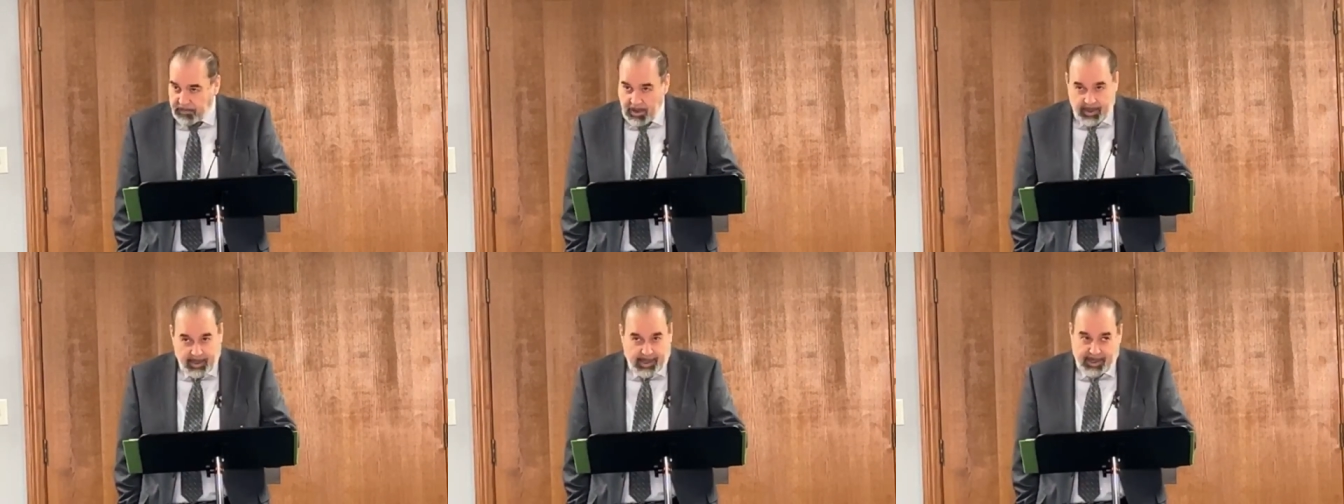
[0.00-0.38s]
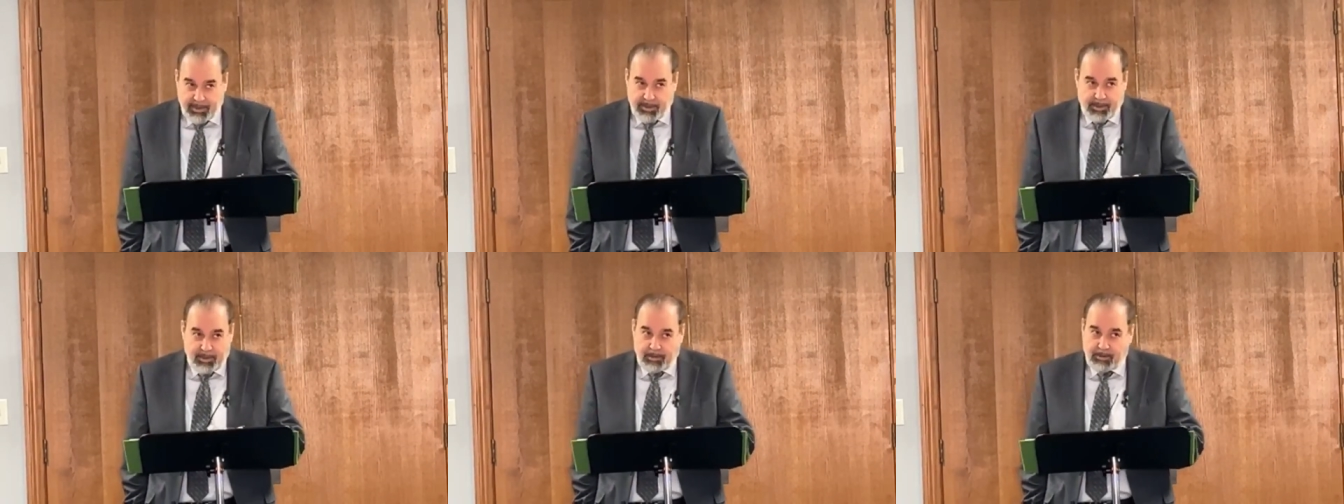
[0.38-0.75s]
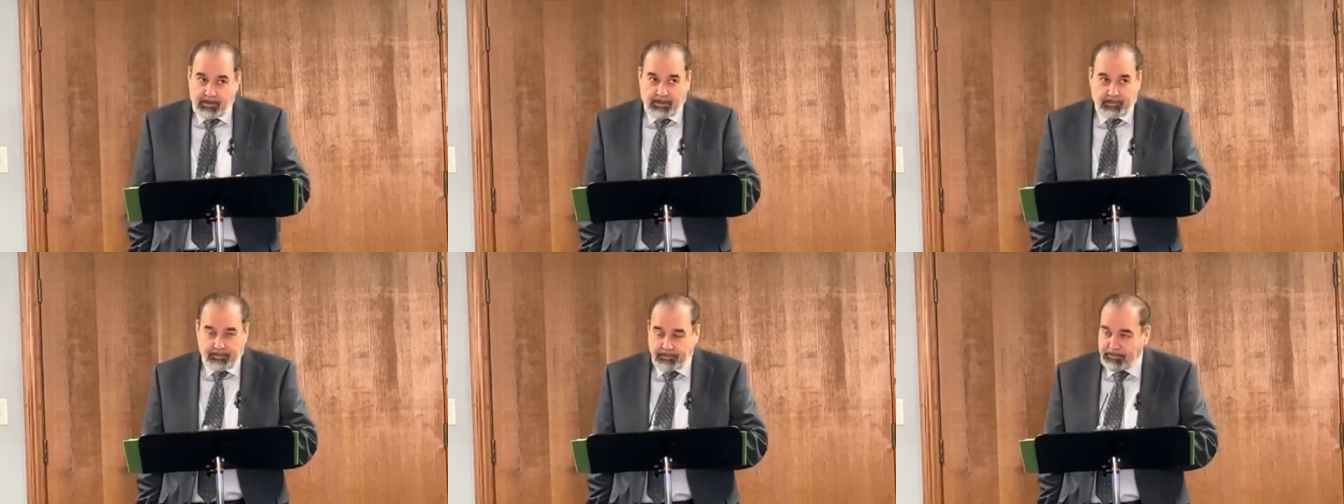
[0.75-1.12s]
and I
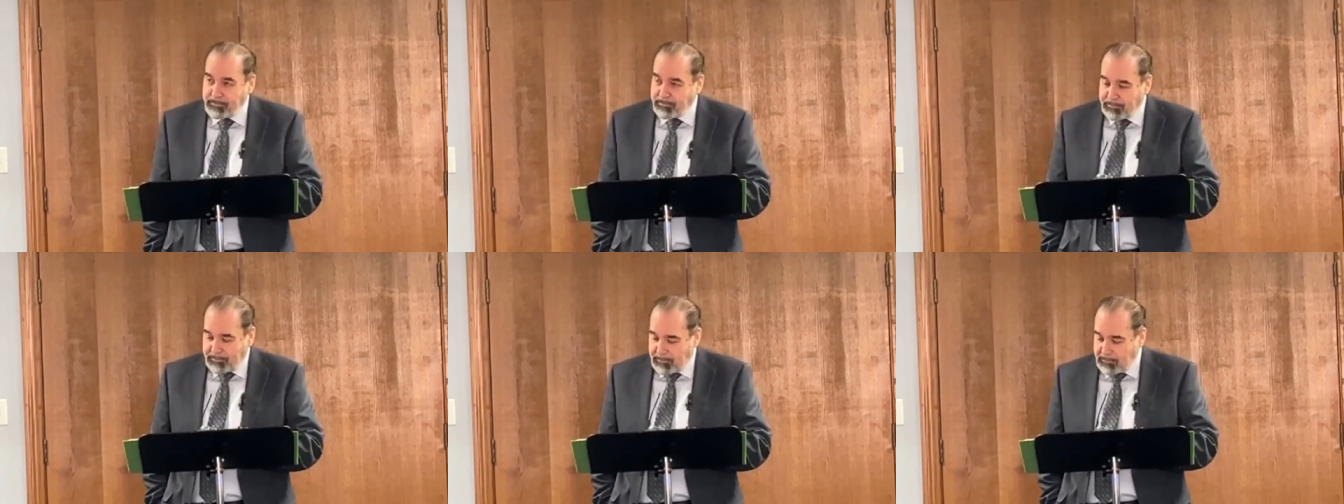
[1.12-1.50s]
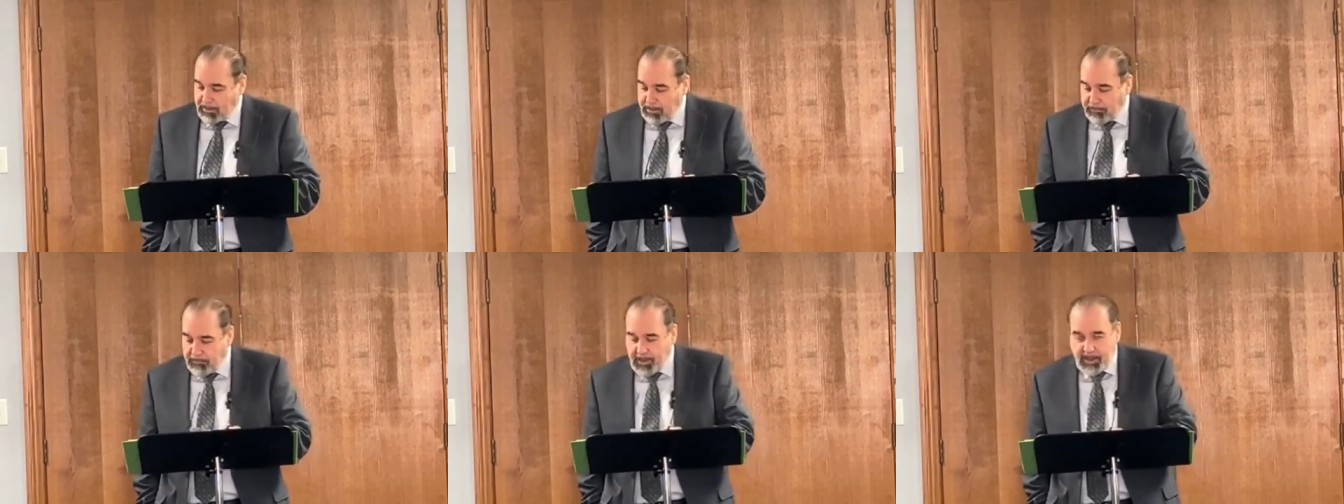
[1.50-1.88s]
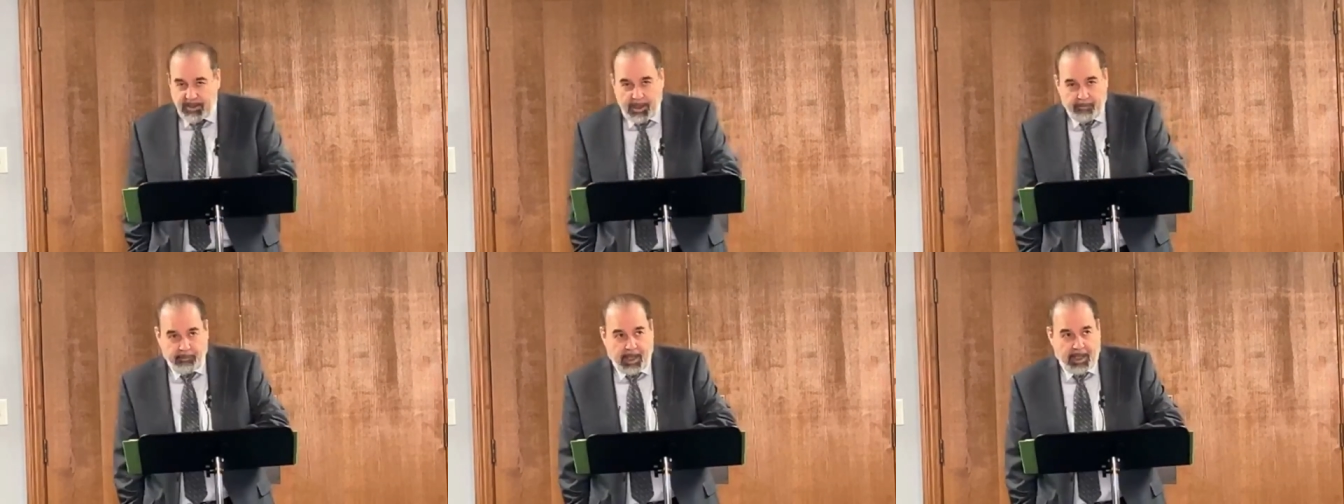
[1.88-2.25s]
still
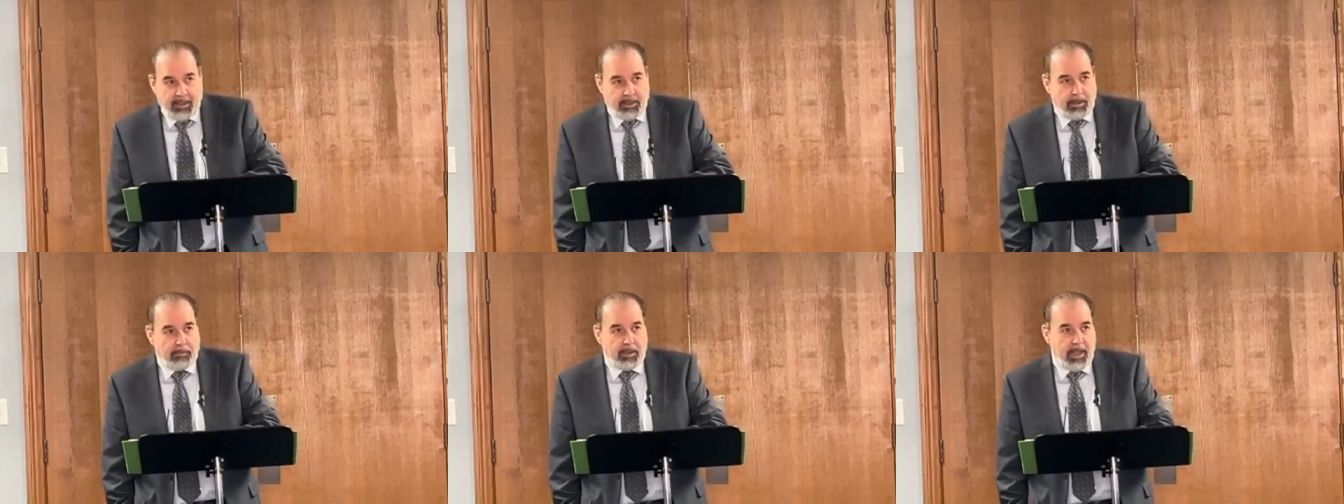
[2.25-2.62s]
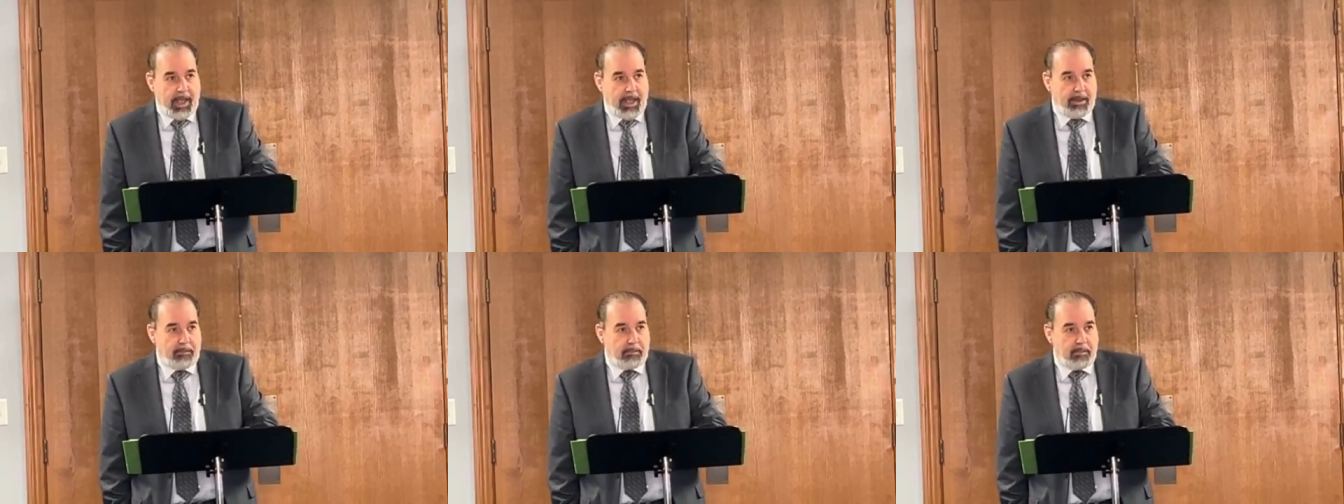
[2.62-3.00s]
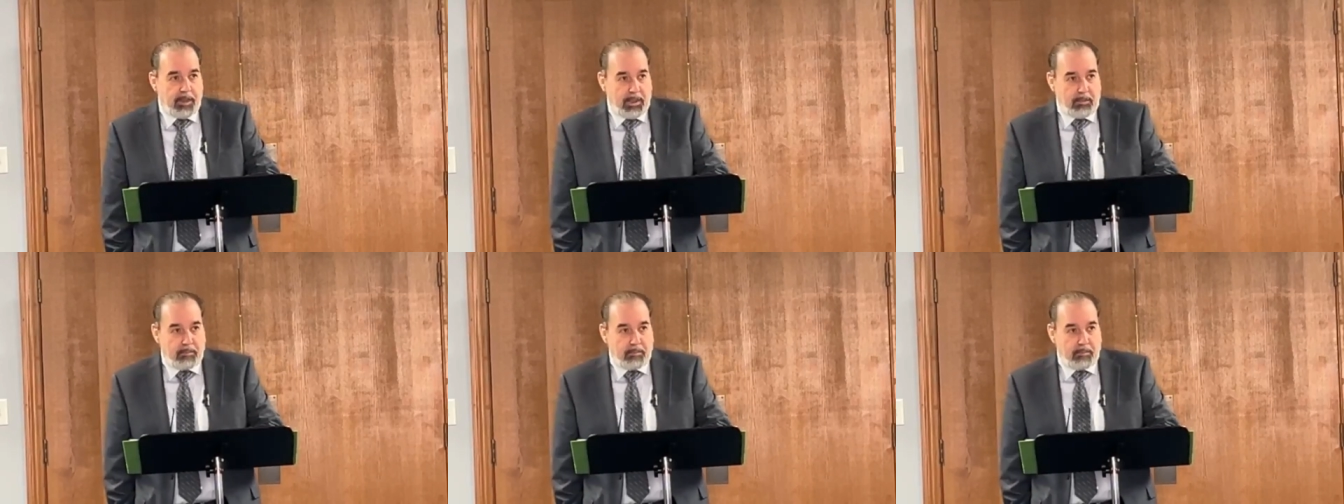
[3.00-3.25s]
confess I've got some of that in,